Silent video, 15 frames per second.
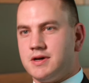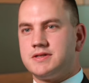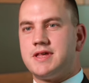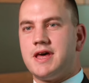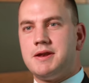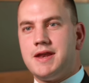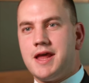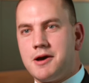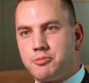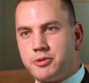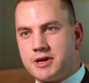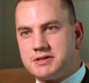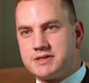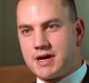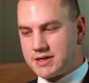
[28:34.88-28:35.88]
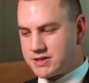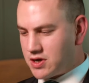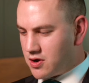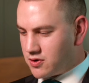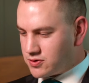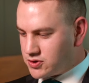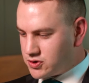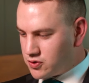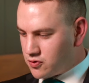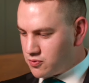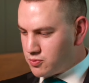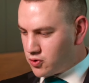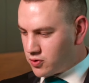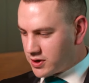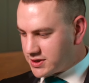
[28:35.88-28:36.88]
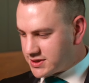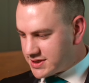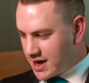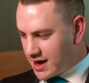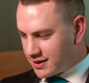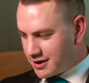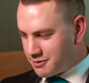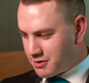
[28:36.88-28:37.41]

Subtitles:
So that now brings us on to Morgan Stanley,